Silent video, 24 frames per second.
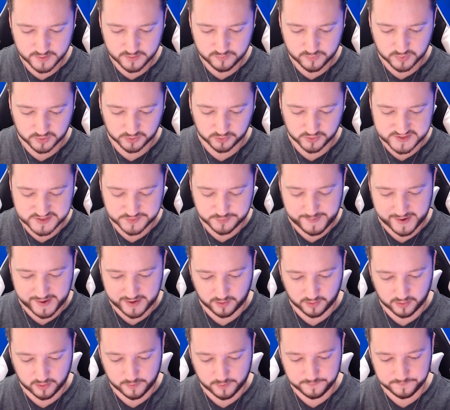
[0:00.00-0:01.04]
We're gonna lose this
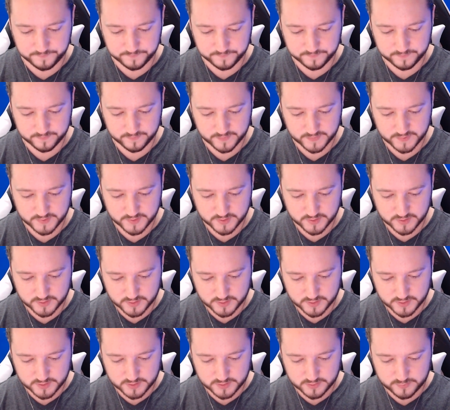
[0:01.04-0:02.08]
battle though.
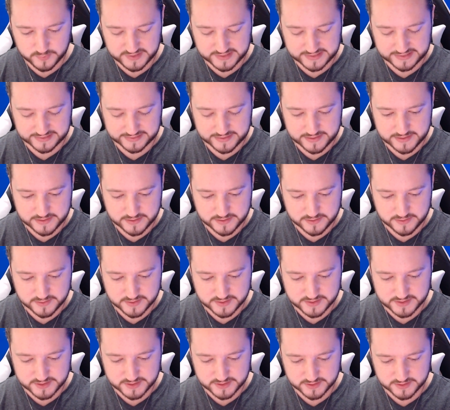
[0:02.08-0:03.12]
We're gonna
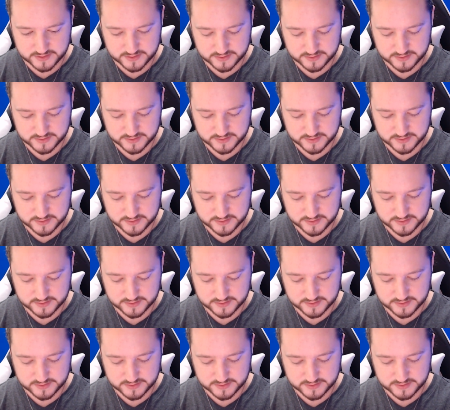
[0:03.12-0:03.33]
lose.